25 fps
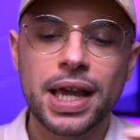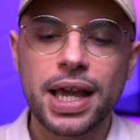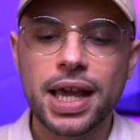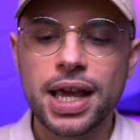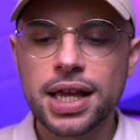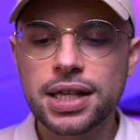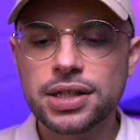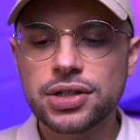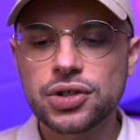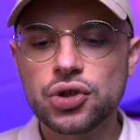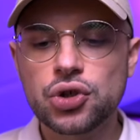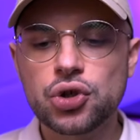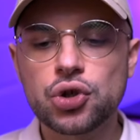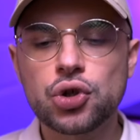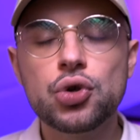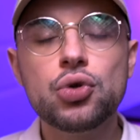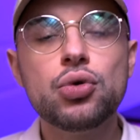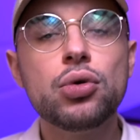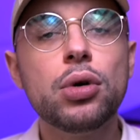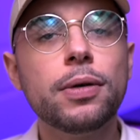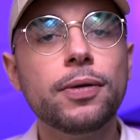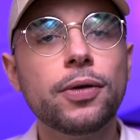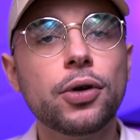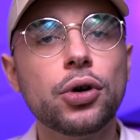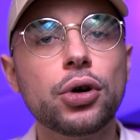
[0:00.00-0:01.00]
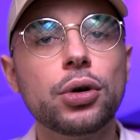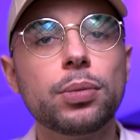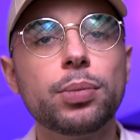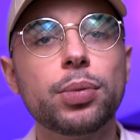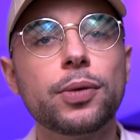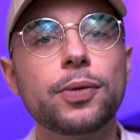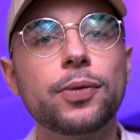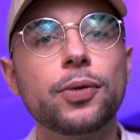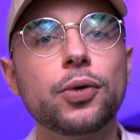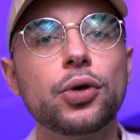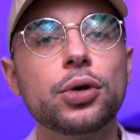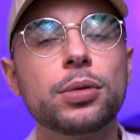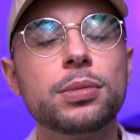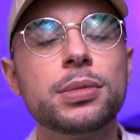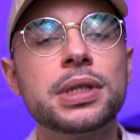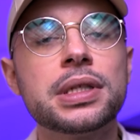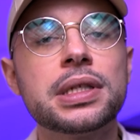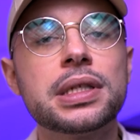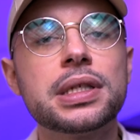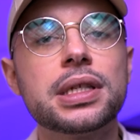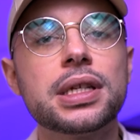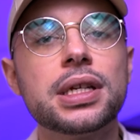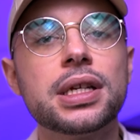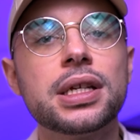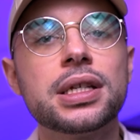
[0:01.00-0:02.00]
It's two of her
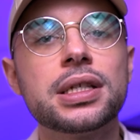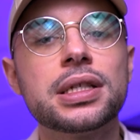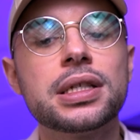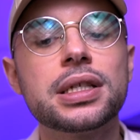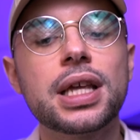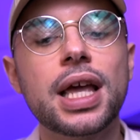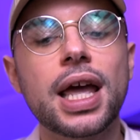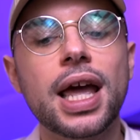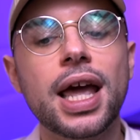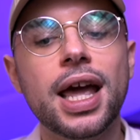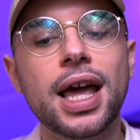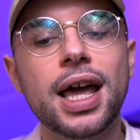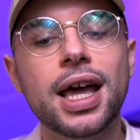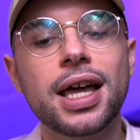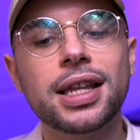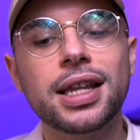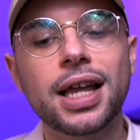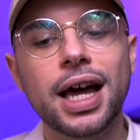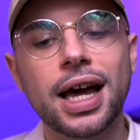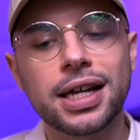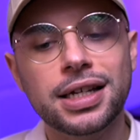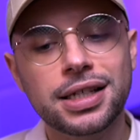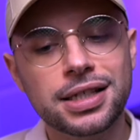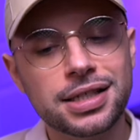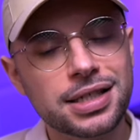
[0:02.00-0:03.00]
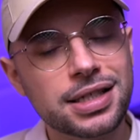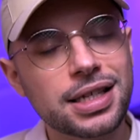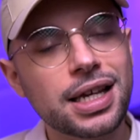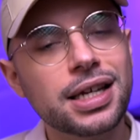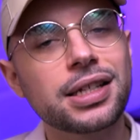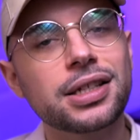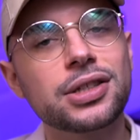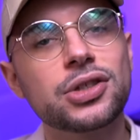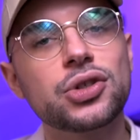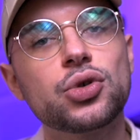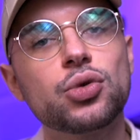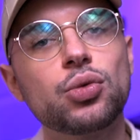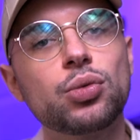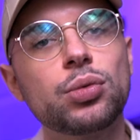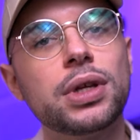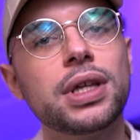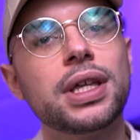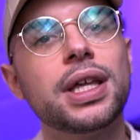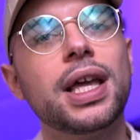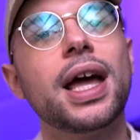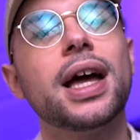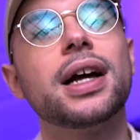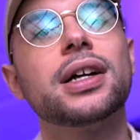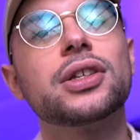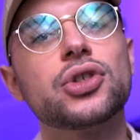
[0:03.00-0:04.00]
performances and I decided to
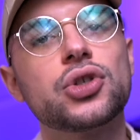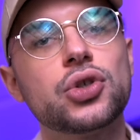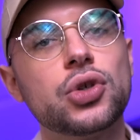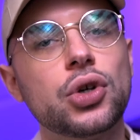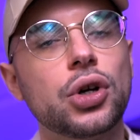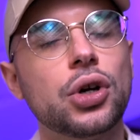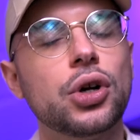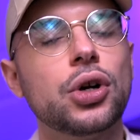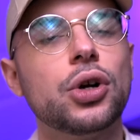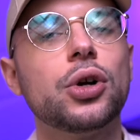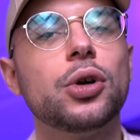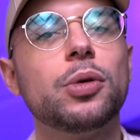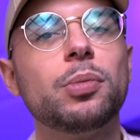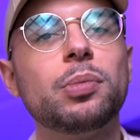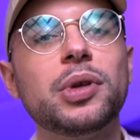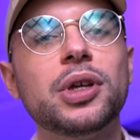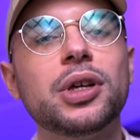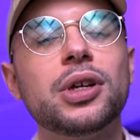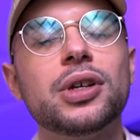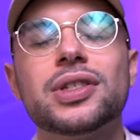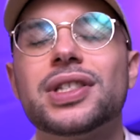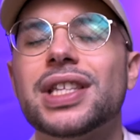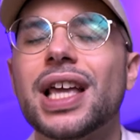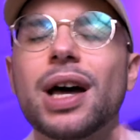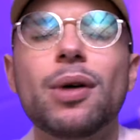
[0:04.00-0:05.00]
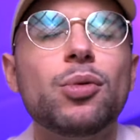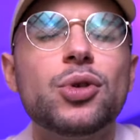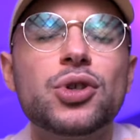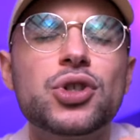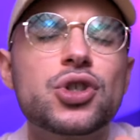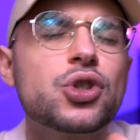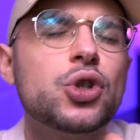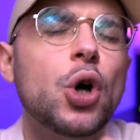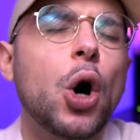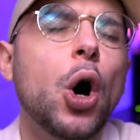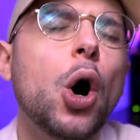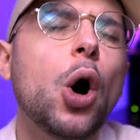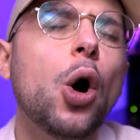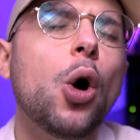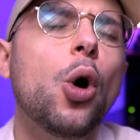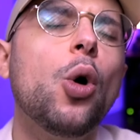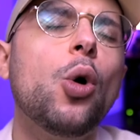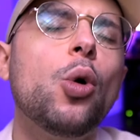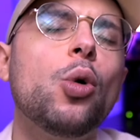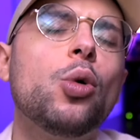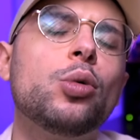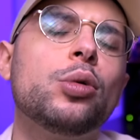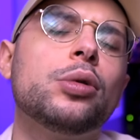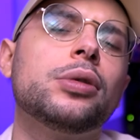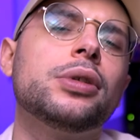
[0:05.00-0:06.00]
react to her because I was
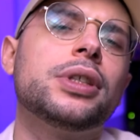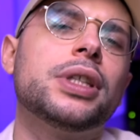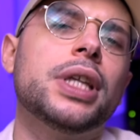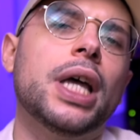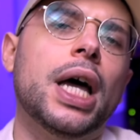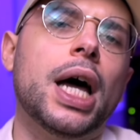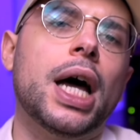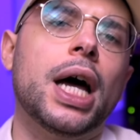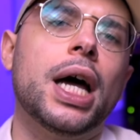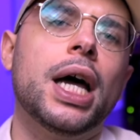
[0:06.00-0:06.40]
told